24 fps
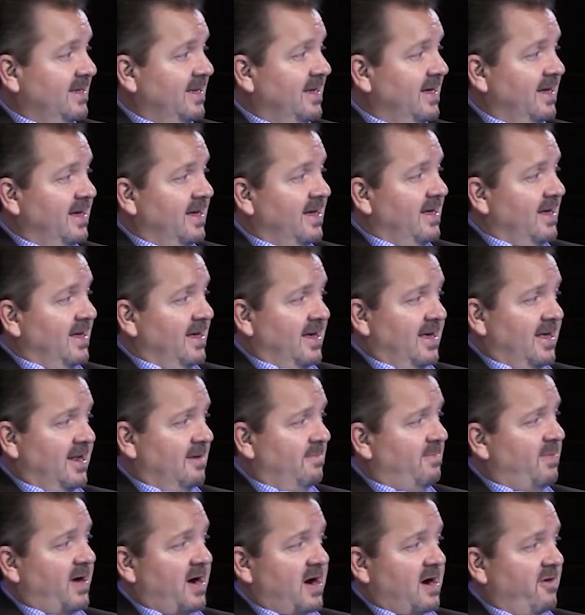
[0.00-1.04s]
Yes, he did in a
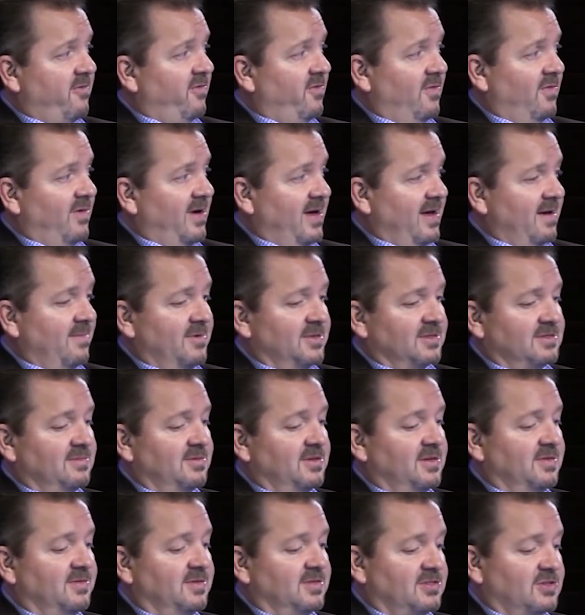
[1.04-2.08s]
powerful way. I mean, yeah. some of
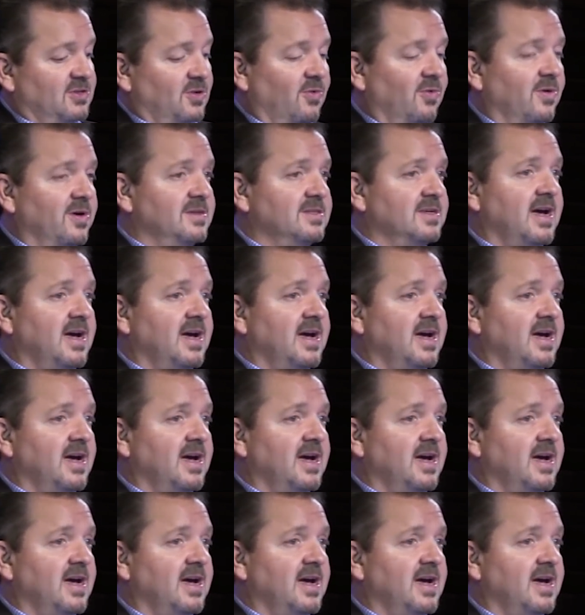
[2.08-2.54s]
those stories that